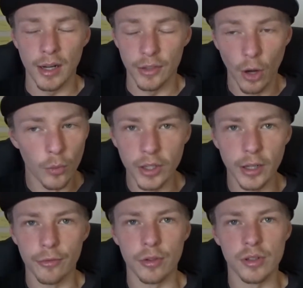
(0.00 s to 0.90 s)
The only
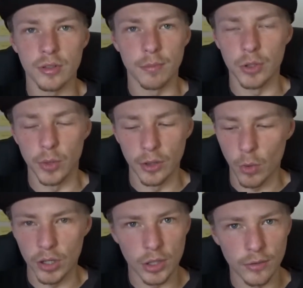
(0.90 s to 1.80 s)
difference between the
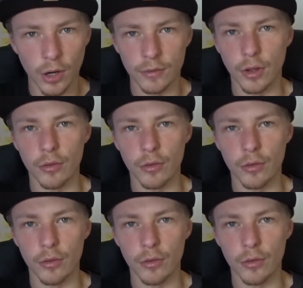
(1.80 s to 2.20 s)
125 and the